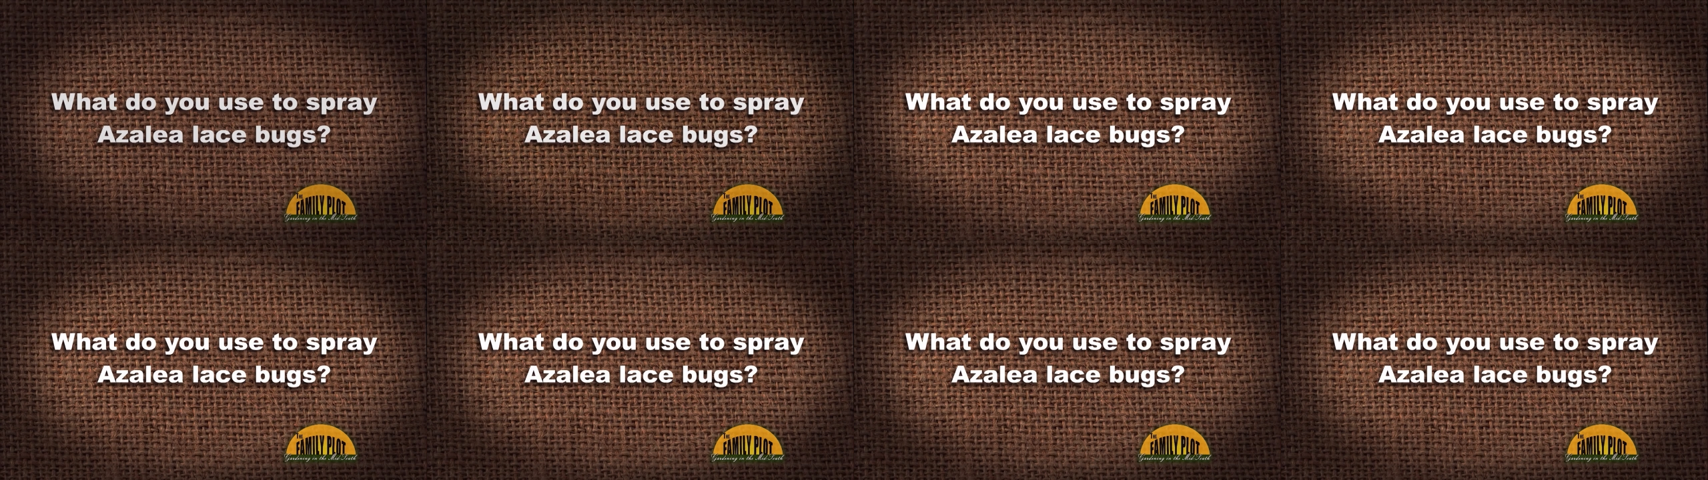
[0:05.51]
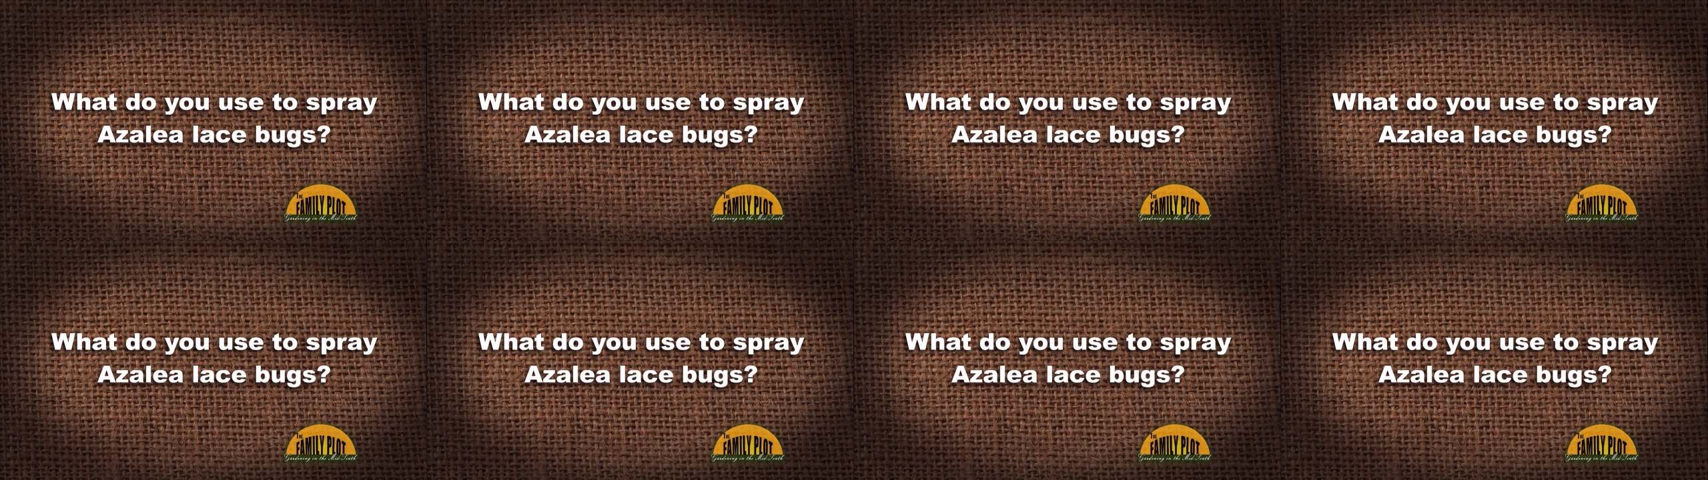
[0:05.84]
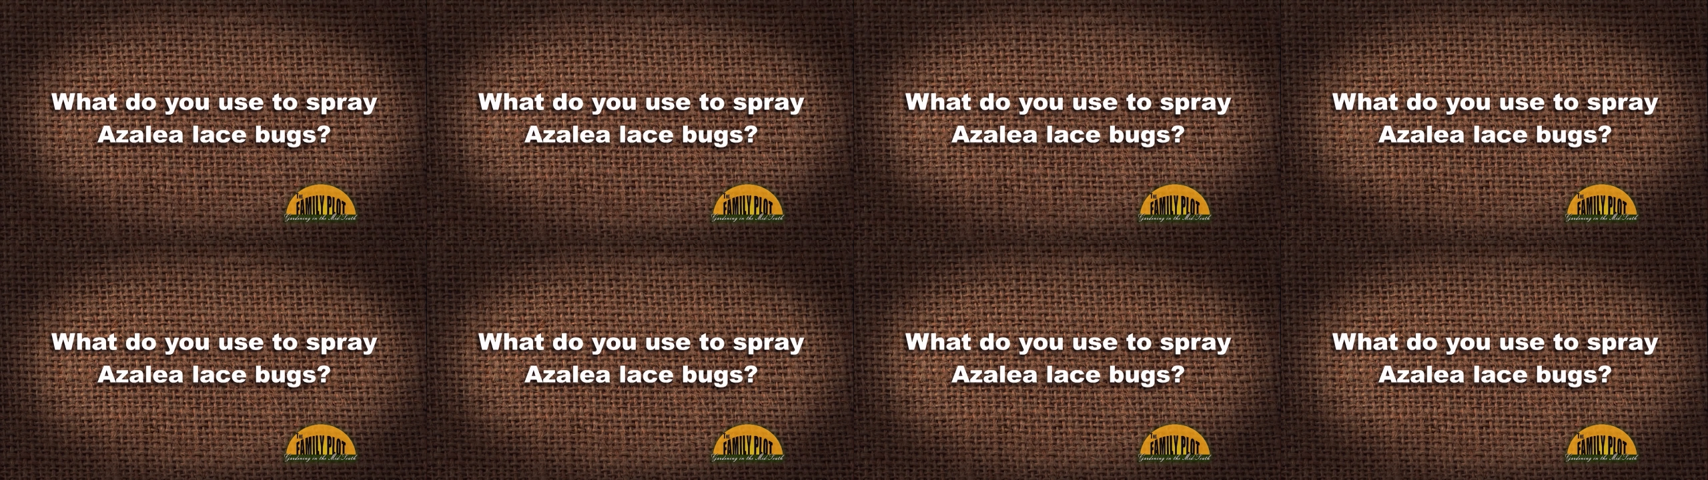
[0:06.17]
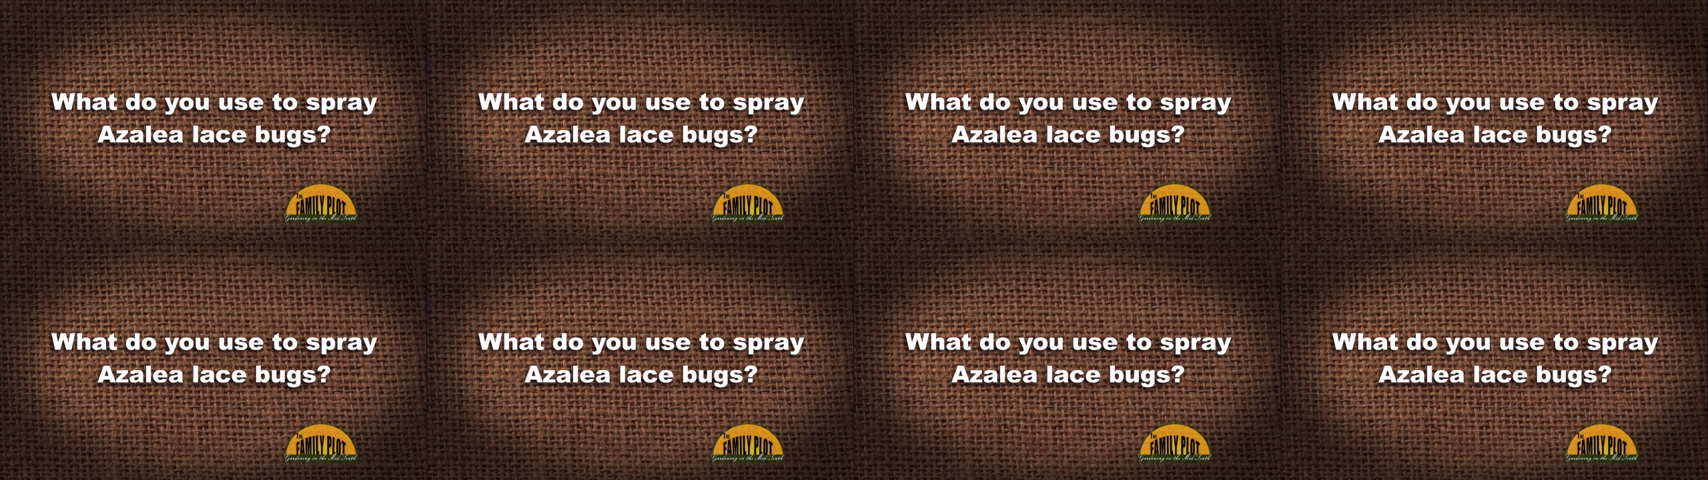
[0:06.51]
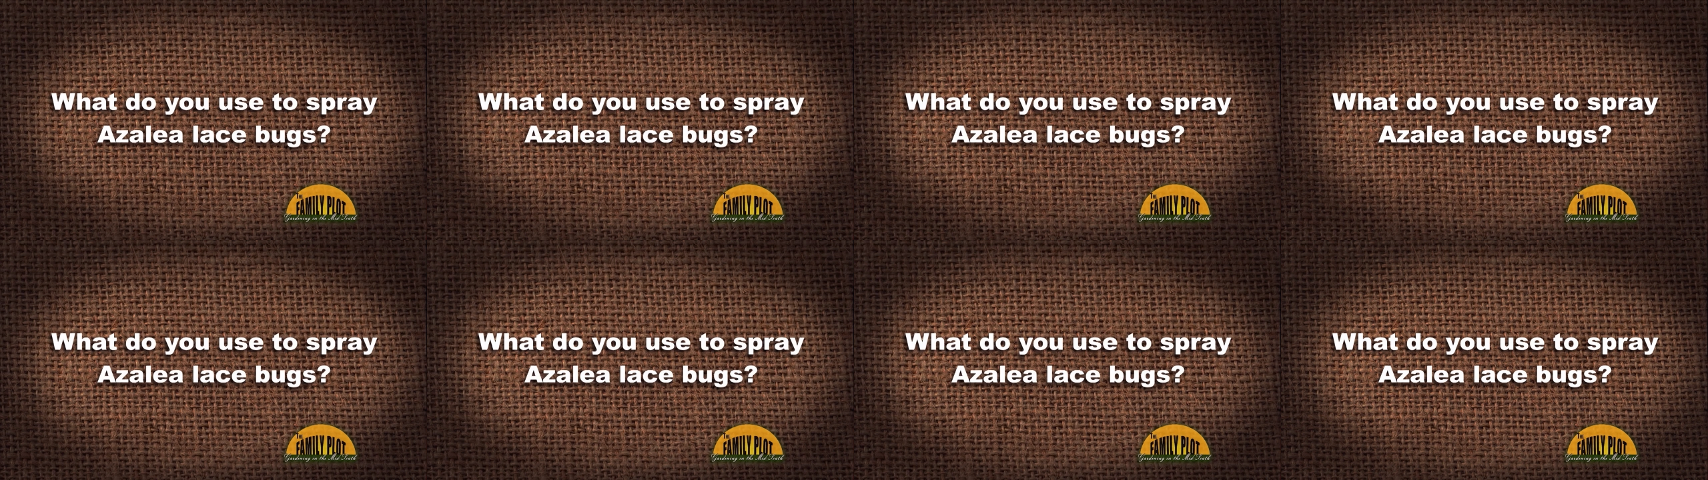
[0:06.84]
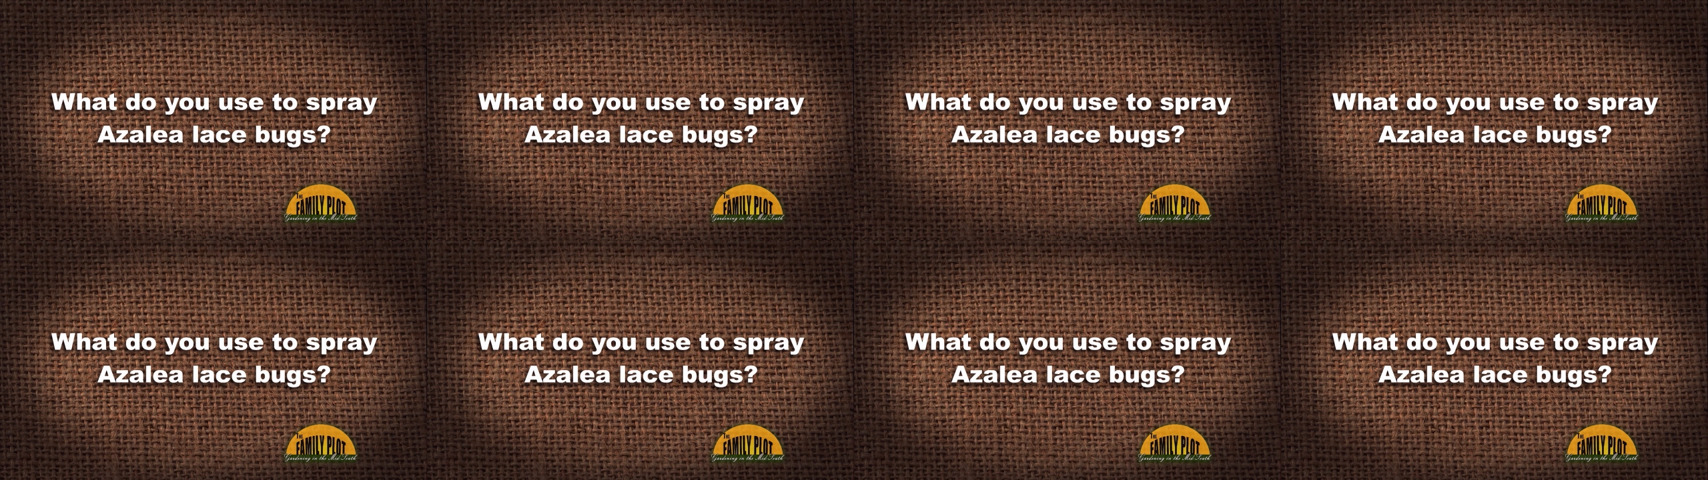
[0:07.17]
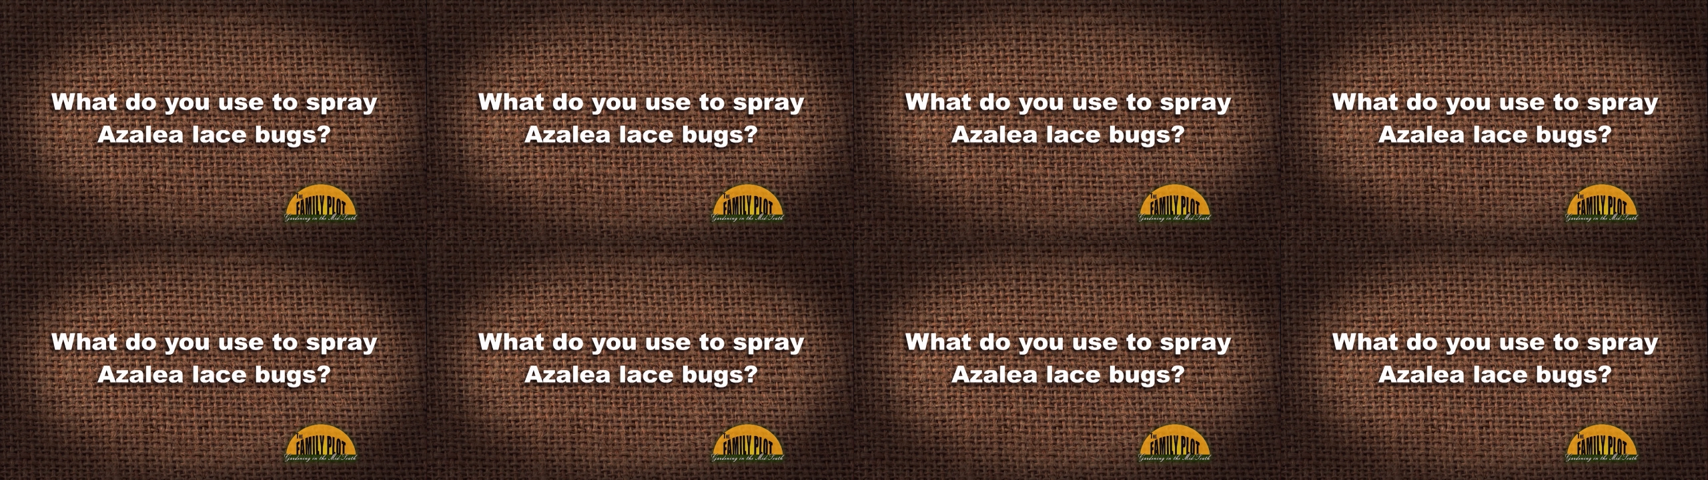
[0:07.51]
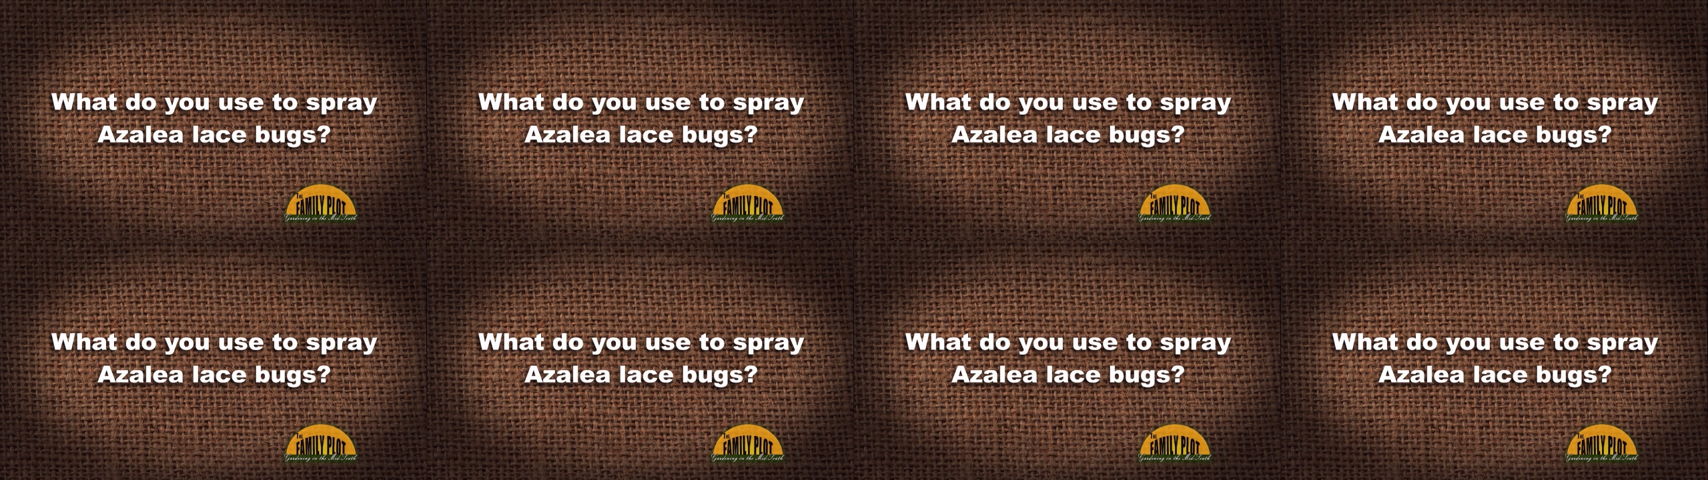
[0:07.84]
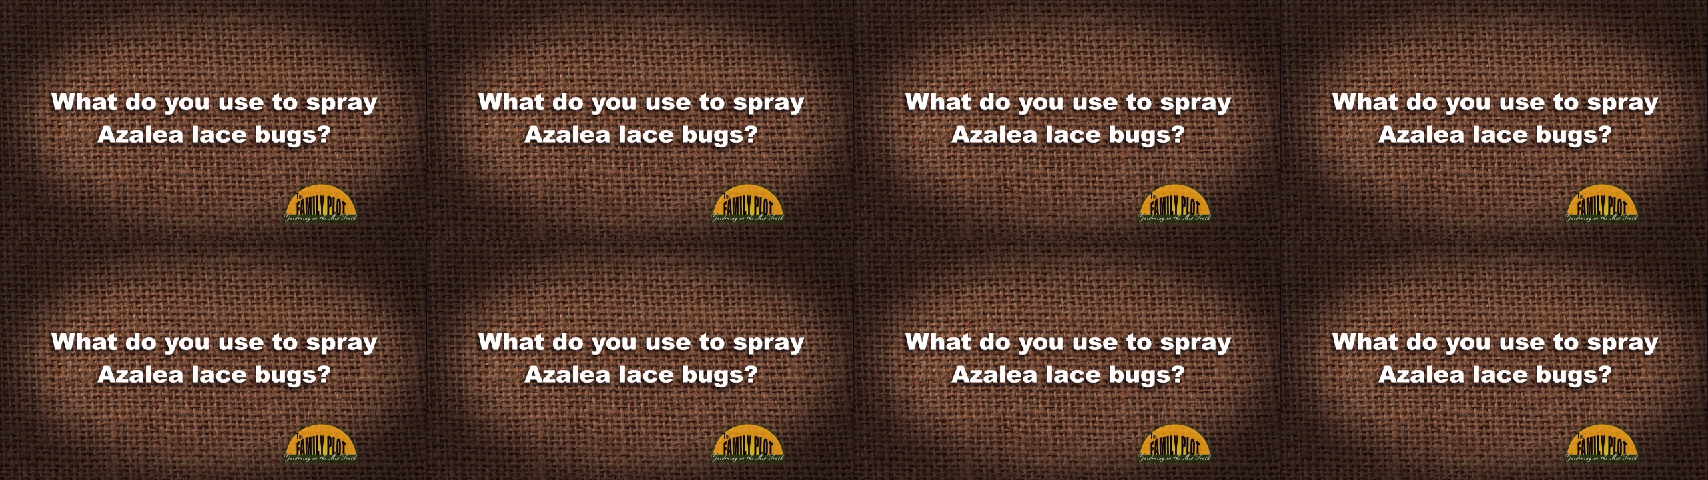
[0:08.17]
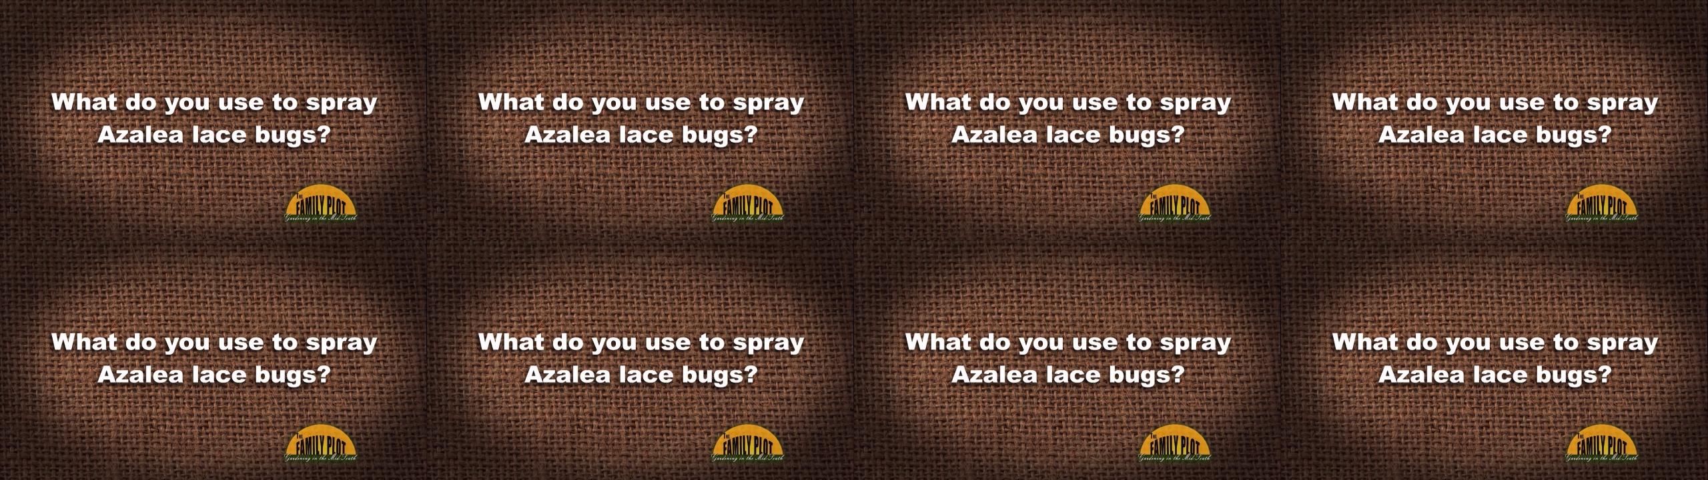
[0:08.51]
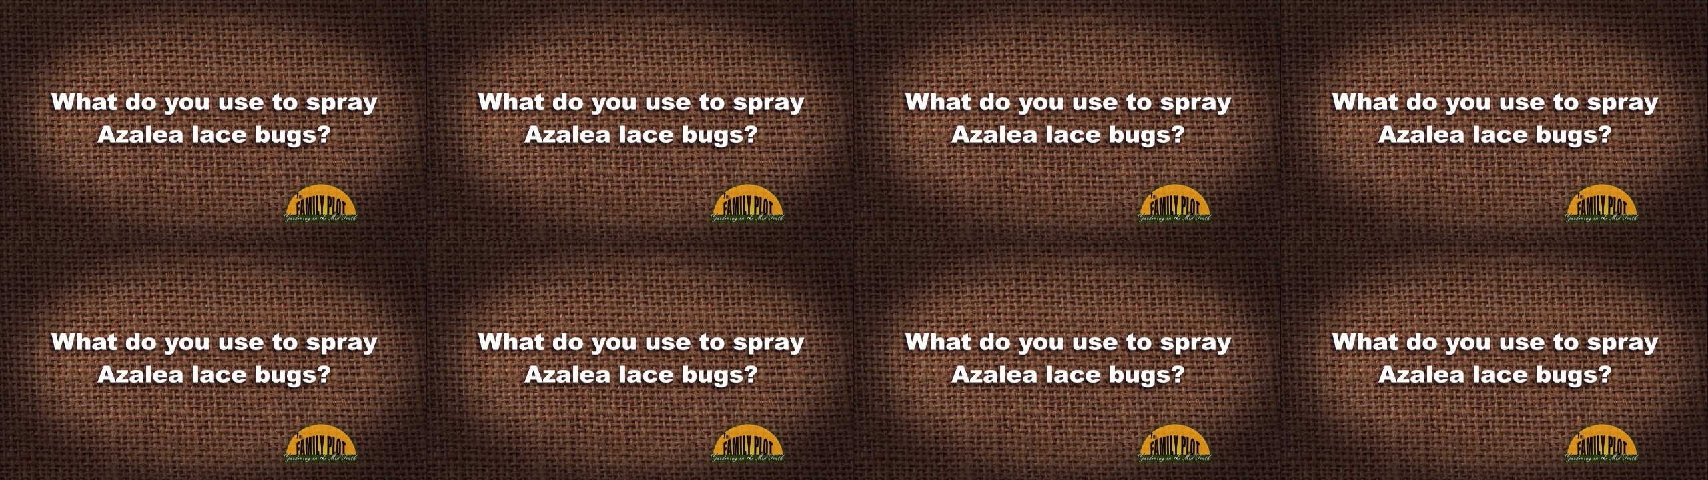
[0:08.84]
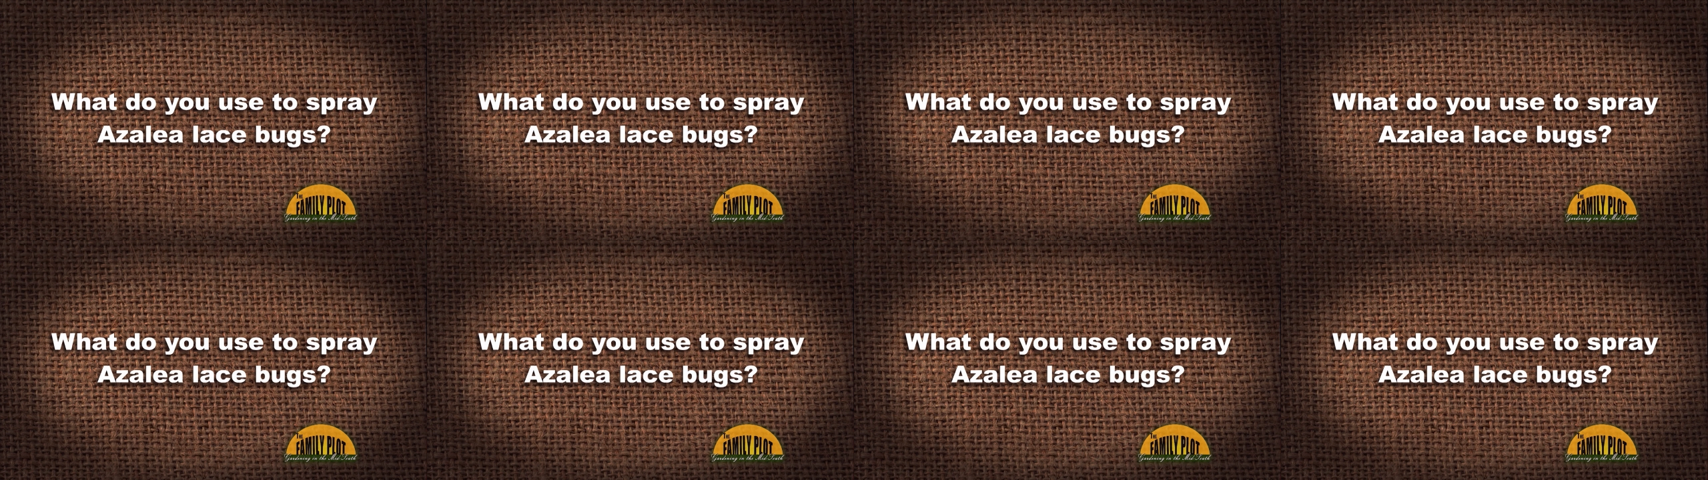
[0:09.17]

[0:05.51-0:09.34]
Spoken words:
[unreadable: no face in view]